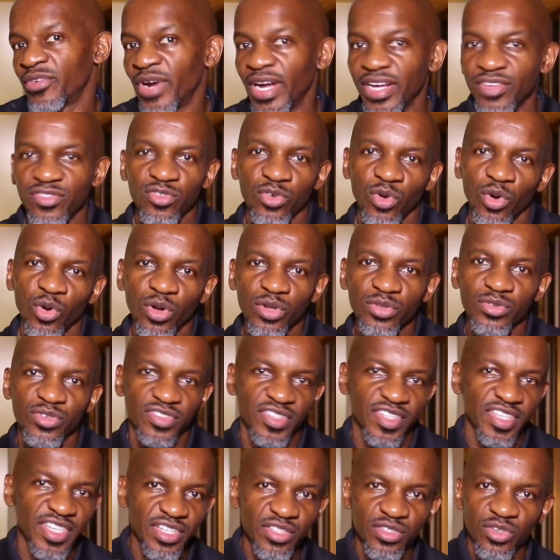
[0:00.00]
right? So all those
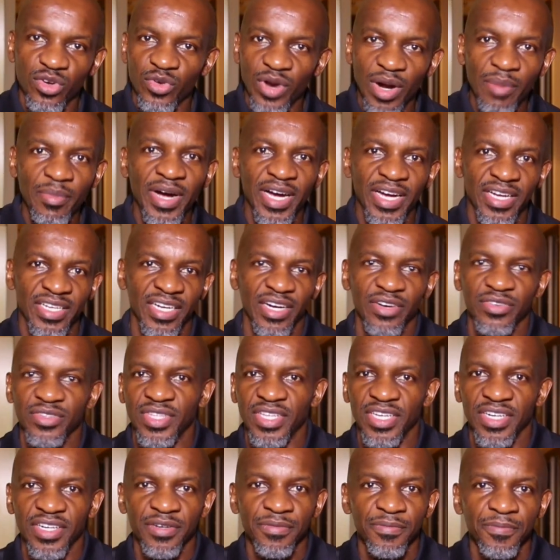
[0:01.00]
ignorami out
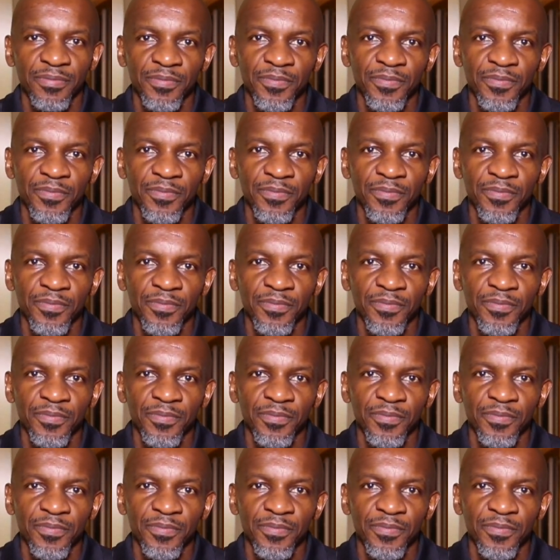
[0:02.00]
there.